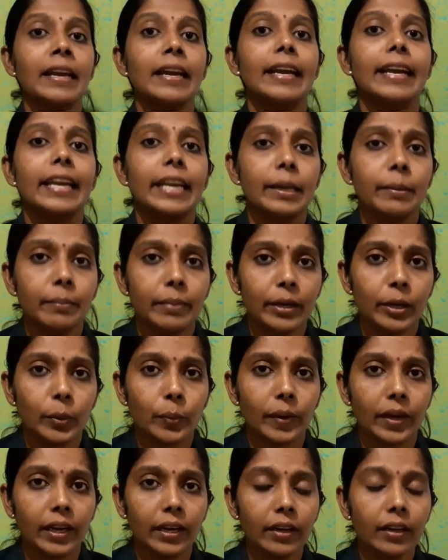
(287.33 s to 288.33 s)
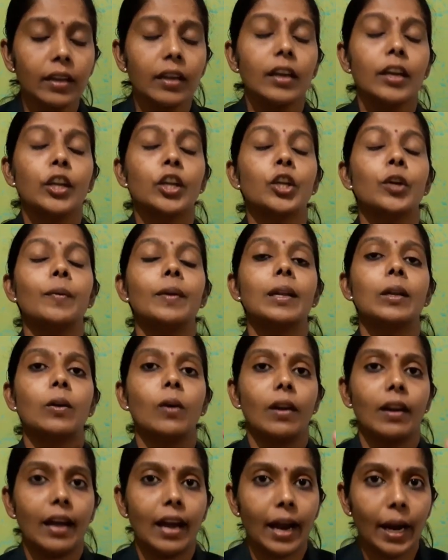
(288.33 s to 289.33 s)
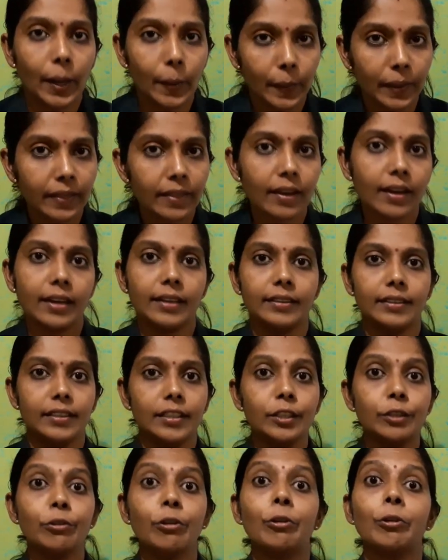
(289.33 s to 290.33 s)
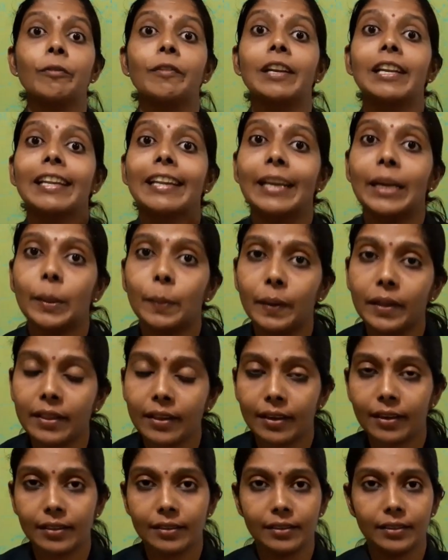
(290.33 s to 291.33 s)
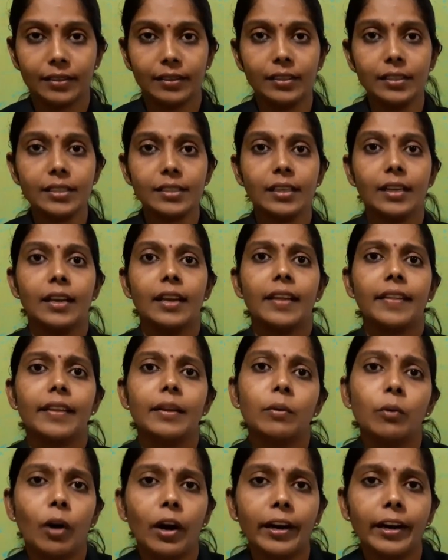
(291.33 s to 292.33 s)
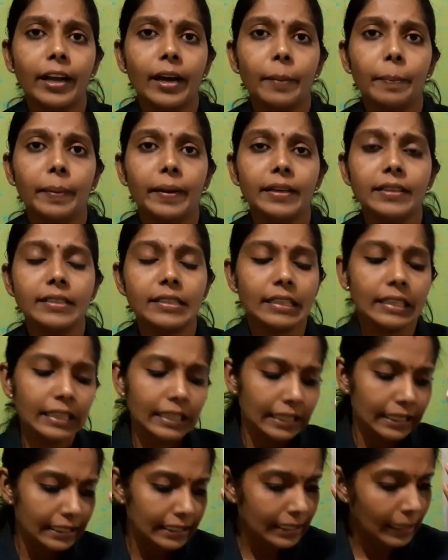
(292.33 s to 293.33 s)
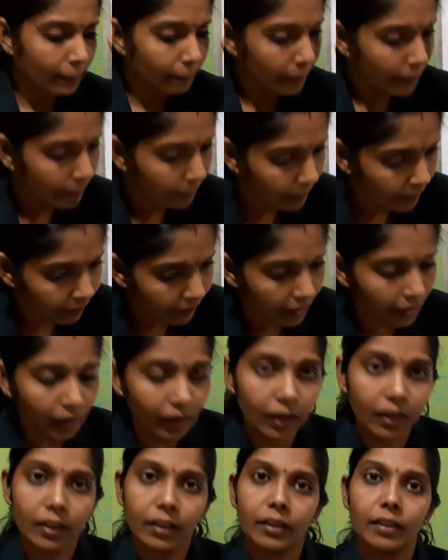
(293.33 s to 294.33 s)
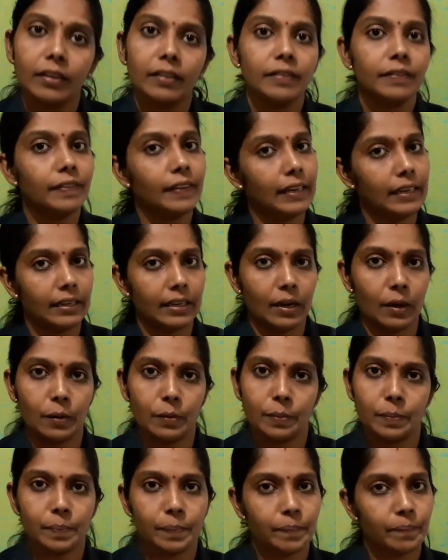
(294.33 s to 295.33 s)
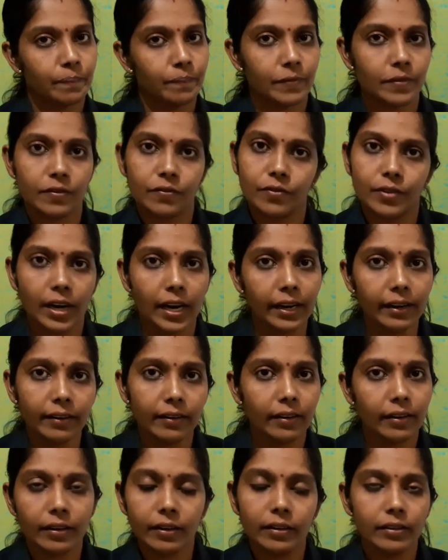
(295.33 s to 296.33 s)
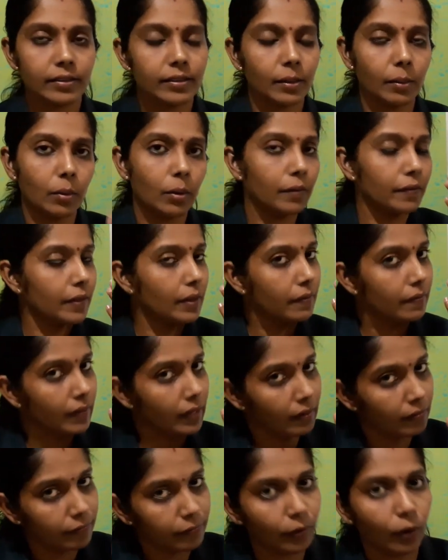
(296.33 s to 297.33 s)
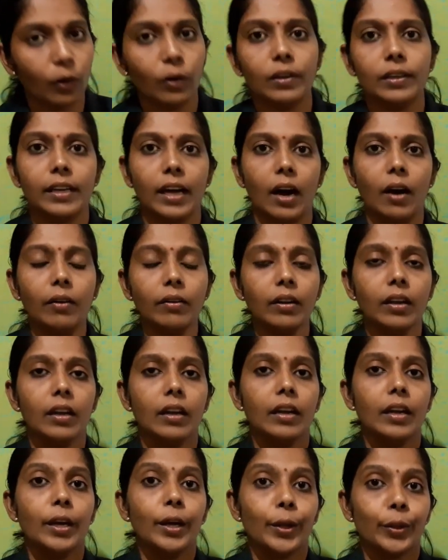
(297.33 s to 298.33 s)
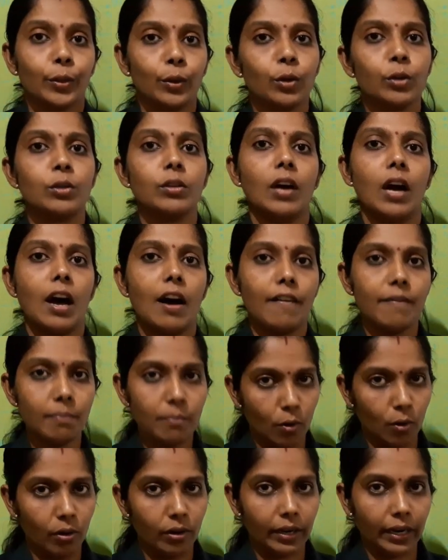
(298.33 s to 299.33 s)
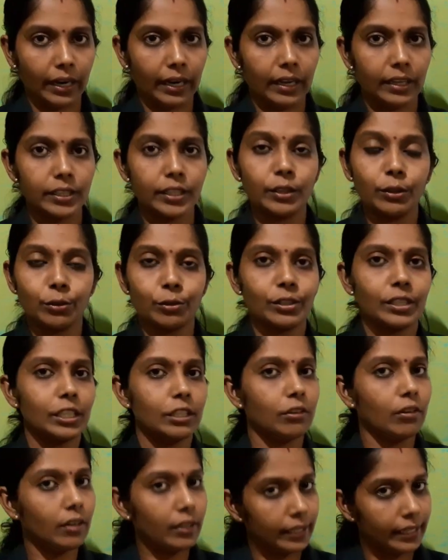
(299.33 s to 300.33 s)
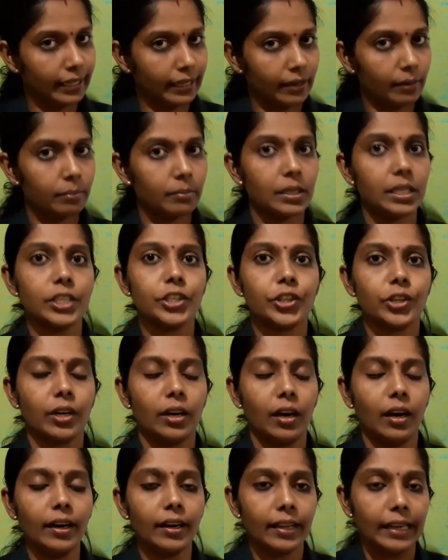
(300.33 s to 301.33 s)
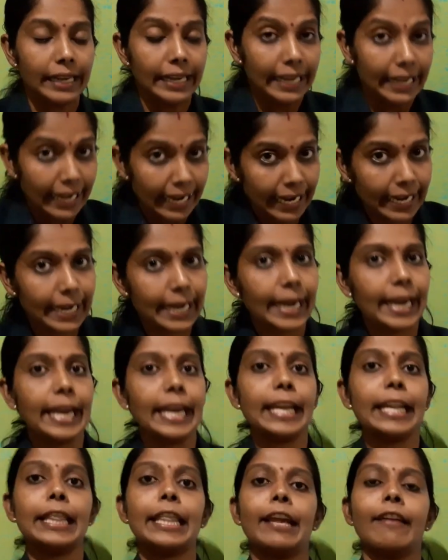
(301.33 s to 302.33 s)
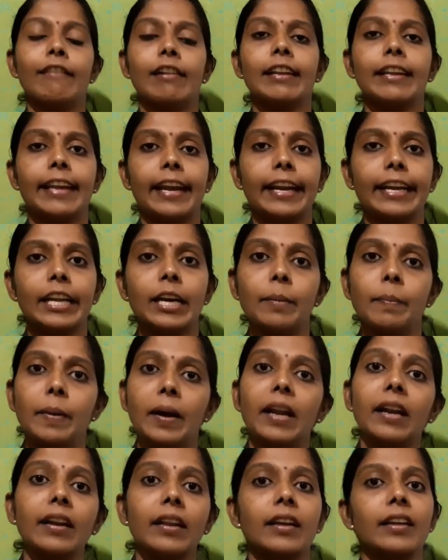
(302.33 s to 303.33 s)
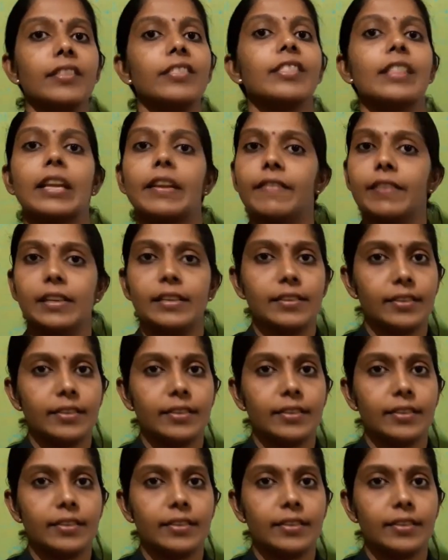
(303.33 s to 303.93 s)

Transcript: In between, you will collide with others or you will hit with others. Then what happens? Some people will fall down, right? Some of them will fall down. Those who have more energy, those who did not get much hurt, Again they will get up and they will